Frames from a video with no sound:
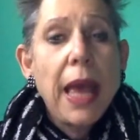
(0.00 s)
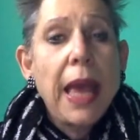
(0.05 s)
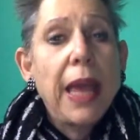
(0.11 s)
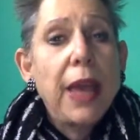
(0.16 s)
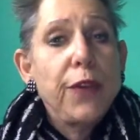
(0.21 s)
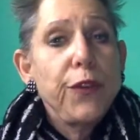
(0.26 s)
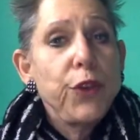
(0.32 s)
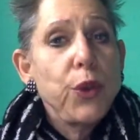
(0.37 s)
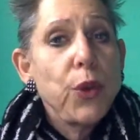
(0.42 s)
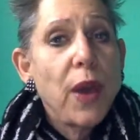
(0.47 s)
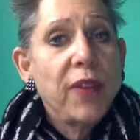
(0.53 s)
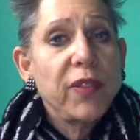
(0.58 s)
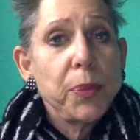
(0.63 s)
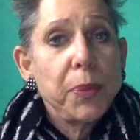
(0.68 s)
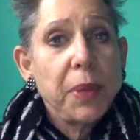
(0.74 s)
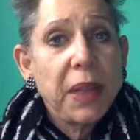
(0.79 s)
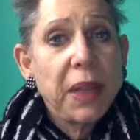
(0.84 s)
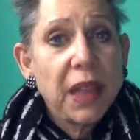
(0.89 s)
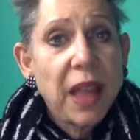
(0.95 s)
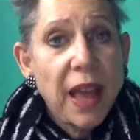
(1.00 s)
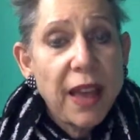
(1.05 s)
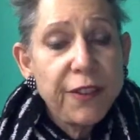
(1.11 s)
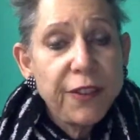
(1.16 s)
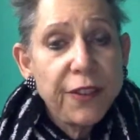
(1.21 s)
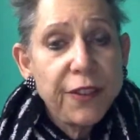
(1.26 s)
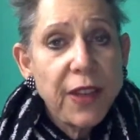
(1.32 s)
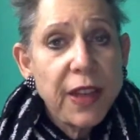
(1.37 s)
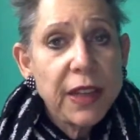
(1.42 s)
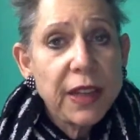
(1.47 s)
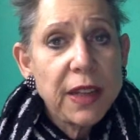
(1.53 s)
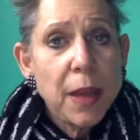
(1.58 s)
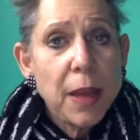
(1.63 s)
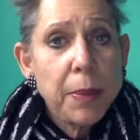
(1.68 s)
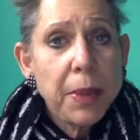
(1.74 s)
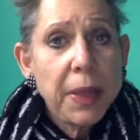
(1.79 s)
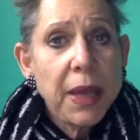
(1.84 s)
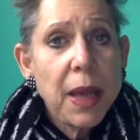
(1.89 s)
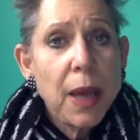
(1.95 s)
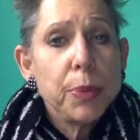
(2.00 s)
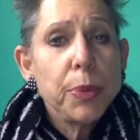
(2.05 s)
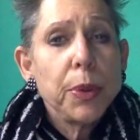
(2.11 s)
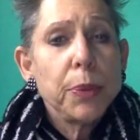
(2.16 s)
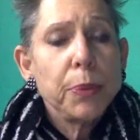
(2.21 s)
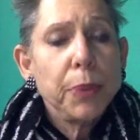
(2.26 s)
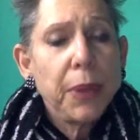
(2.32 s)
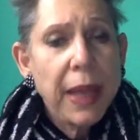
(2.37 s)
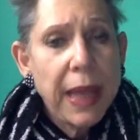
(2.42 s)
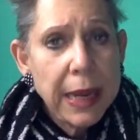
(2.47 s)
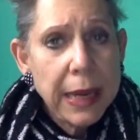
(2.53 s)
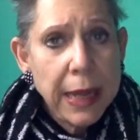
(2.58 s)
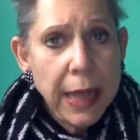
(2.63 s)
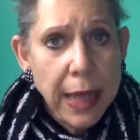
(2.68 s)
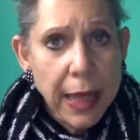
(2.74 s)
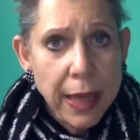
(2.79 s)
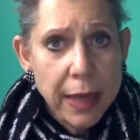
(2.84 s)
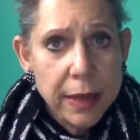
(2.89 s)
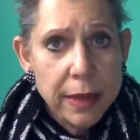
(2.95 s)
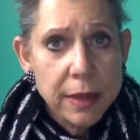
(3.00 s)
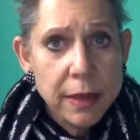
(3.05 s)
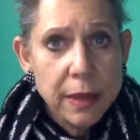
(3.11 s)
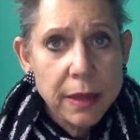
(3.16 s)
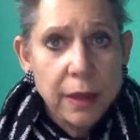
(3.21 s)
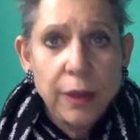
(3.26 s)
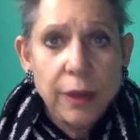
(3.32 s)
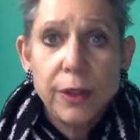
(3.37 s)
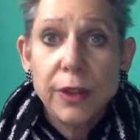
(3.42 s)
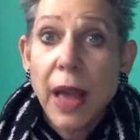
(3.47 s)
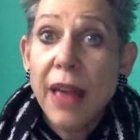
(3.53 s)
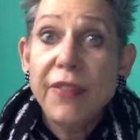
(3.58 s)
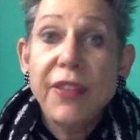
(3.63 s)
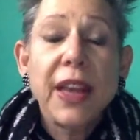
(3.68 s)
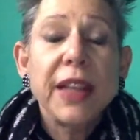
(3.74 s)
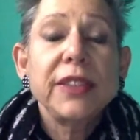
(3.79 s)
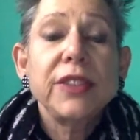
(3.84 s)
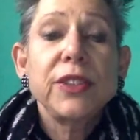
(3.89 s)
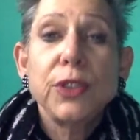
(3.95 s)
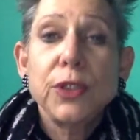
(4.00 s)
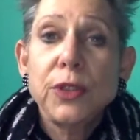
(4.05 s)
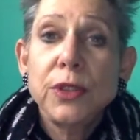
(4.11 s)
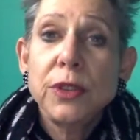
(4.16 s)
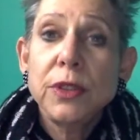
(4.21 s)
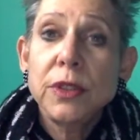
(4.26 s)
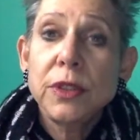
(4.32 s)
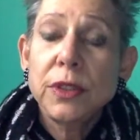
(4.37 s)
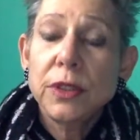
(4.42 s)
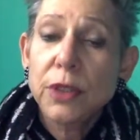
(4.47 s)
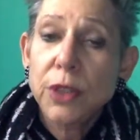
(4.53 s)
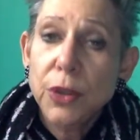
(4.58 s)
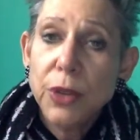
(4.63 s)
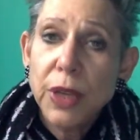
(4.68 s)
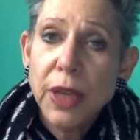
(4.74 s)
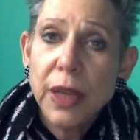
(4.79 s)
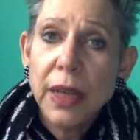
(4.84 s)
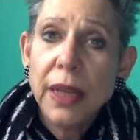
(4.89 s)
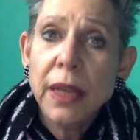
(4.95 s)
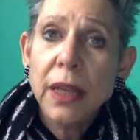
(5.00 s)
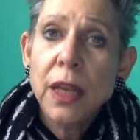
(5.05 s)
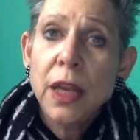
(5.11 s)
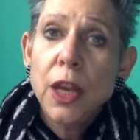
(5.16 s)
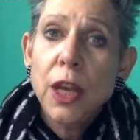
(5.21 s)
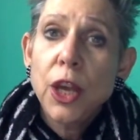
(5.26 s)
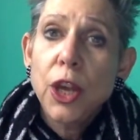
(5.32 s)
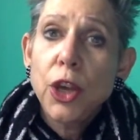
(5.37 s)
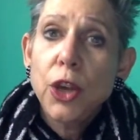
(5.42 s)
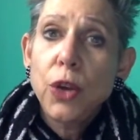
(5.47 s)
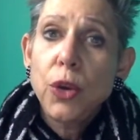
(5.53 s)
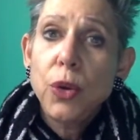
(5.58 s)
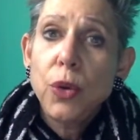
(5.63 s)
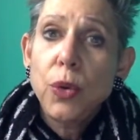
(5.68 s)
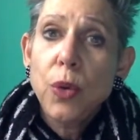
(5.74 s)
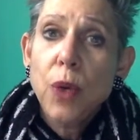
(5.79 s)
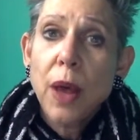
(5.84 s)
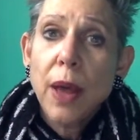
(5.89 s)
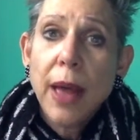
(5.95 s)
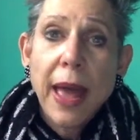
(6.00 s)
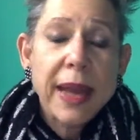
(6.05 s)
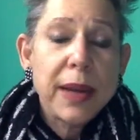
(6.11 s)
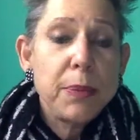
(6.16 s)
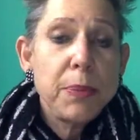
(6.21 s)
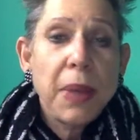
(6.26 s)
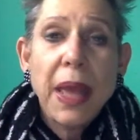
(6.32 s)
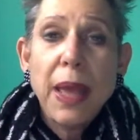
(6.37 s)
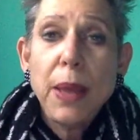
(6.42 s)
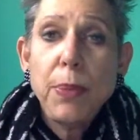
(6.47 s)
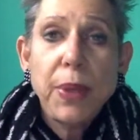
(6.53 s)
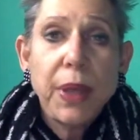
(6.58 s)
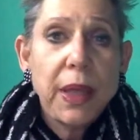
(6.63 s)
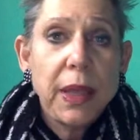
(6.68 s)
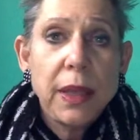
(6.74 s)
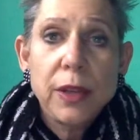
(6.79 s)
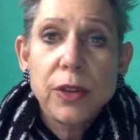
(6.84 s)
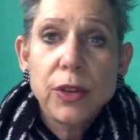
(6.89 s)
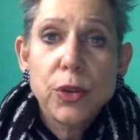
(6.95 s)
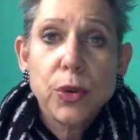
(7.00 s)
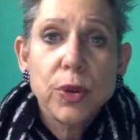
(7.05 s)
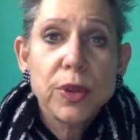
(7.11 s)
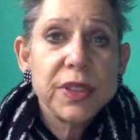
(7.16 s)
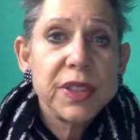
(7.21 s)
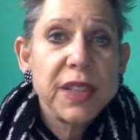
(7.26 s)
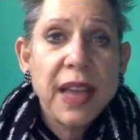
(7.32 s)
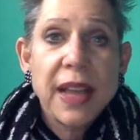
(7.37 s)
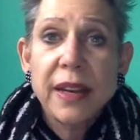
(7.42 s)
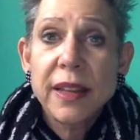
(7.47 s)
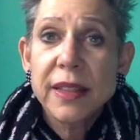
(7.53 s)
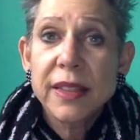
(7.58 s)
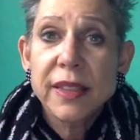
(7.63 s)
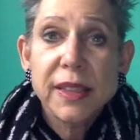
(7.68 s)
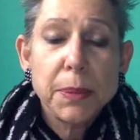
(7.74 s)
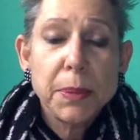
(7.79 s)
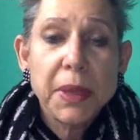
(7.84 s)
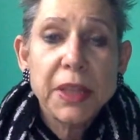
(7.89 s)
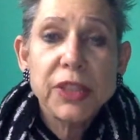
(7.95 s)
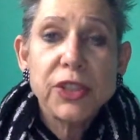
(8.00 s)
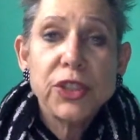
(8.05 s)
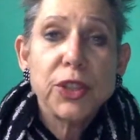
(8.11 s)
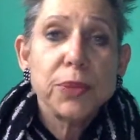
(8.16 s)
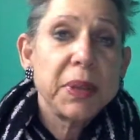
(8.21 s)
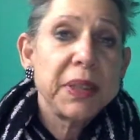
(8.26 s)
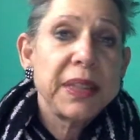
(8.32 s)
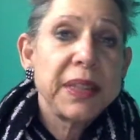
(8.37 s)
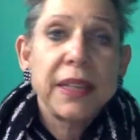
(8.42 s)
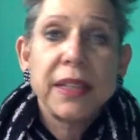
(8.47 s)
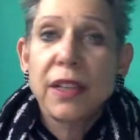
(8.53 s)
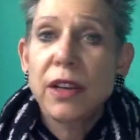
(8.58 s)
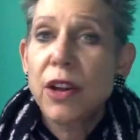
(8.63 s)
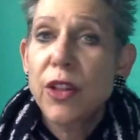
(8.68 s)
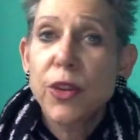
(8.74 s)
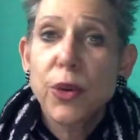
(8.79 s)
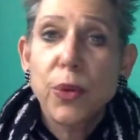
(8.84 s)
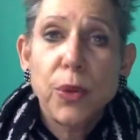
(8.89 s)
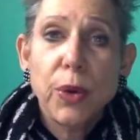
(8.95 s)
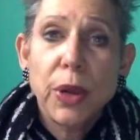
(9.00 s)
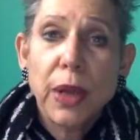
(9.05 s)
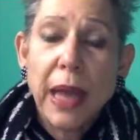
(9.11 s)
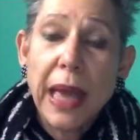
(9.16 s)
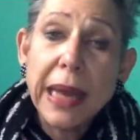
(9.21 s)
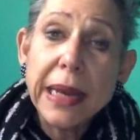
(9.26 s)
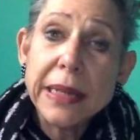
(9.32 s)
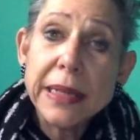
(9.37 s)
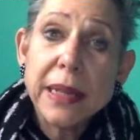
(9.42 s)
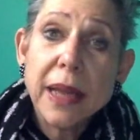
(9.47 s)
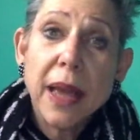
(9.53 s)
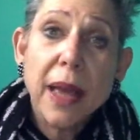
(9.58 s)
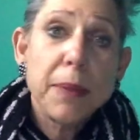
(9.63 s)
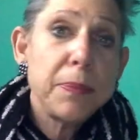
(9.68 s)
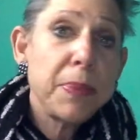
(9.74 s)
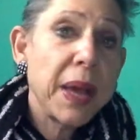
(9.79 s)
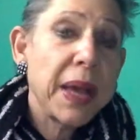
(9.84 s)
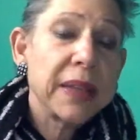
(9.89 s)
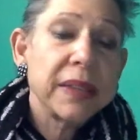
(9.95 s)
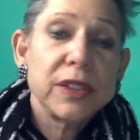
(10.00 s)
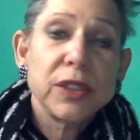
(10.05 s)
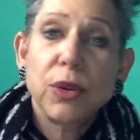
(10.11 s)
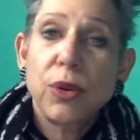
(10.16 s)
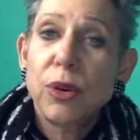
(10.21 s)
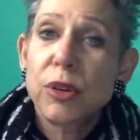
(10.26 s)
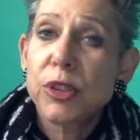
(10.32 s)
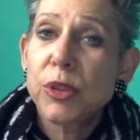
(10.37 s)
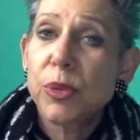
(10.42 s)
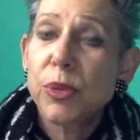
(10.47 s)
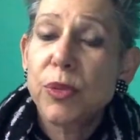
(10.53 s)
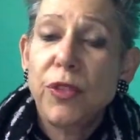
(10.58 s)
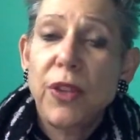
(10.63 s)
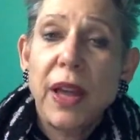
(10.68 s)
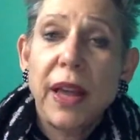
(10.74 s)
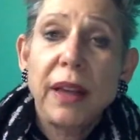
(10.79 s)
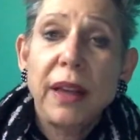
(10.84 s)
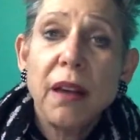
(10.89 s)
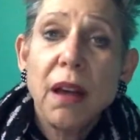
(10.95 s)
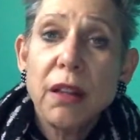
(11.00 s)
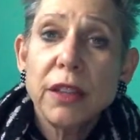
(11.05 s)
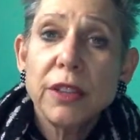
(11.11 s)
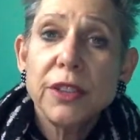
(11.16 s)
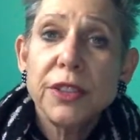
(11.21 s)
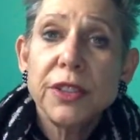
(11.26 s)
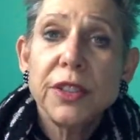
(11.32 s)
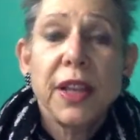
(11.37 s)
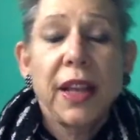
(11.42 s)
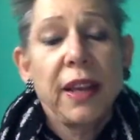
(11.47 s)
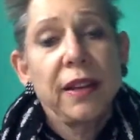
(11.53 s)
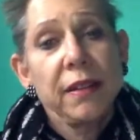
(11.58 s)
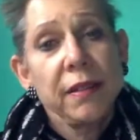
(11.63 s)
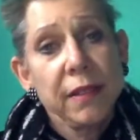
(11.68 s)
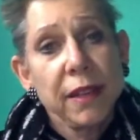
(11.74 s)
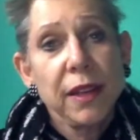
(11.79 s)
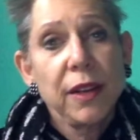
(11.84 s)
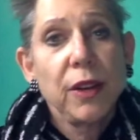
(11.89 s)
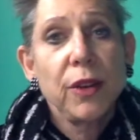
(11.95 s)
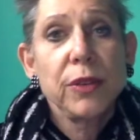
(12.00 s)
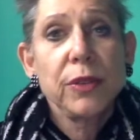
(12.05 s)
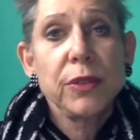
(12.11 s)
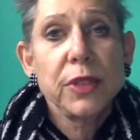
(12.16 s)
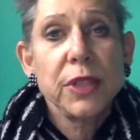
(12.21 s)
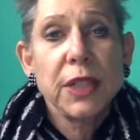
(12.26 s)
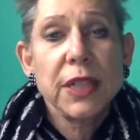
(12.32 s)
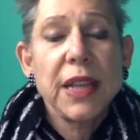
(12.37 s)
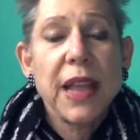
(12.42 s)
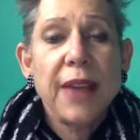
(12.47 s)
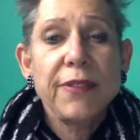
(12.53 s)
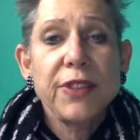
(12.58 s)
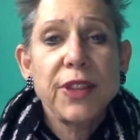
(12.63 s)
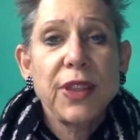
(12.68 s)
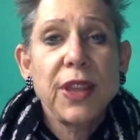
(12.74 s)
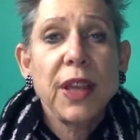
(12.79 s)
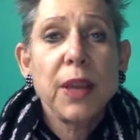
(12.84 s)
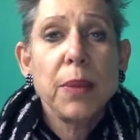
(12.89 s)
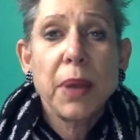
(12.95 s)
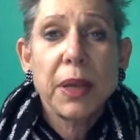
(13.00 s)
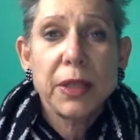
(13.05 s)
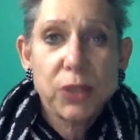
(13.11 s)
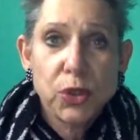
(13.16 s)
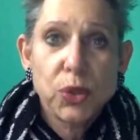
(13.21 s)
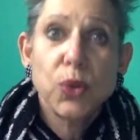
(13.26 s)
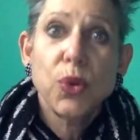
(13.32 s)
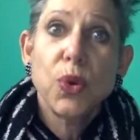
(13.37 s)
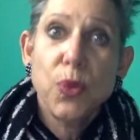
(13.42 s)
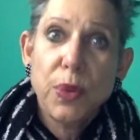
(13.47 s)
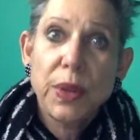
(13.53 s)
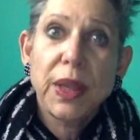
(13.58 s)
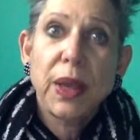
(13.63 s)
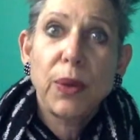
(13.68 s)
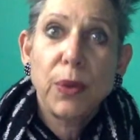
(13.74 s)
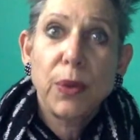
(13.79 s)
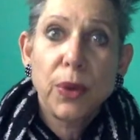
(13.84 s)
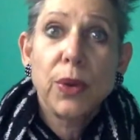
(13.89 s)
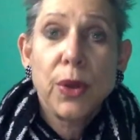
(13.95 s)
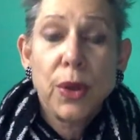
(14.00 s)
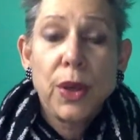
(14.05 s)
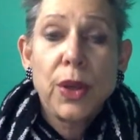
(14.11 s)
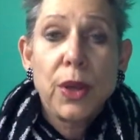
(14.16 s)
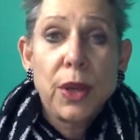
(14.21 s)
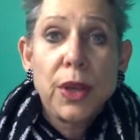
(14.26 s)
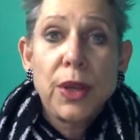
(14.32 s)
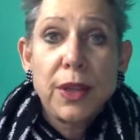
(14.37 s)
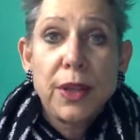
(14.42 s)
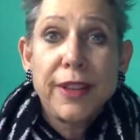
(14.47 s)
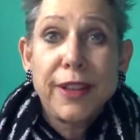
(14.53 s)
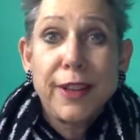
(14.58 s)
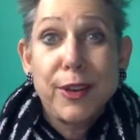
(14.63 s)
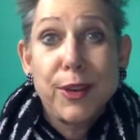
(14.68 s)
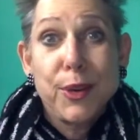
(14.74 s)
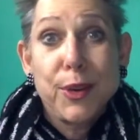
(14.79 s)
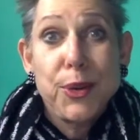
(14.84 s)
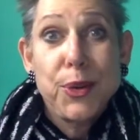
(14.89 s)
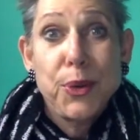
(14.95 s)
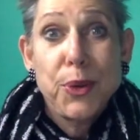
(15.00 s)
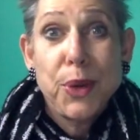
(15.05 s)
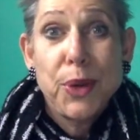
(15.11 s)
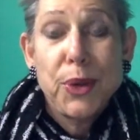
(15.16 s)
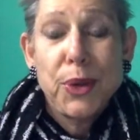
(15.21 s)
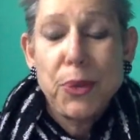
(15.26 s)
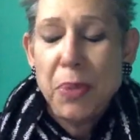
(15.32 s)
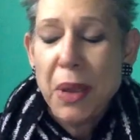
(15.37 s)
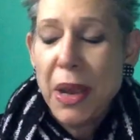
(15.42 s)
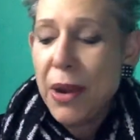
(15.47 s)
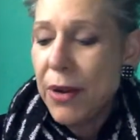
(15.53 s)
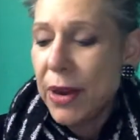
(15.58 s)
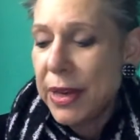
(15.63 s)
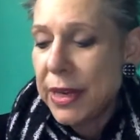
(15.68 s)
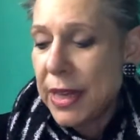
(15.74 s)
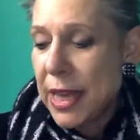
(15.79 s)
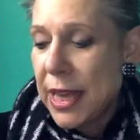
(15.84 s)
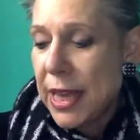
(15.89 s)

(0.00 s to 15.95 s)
If you have a big life event coming up, plan ahead. I've had students, no kidding, who had a baby towards the end of the semester, but they did all their work ahead of time, passed the course with flying colors, and, didn't have to think about school when they were a new parent.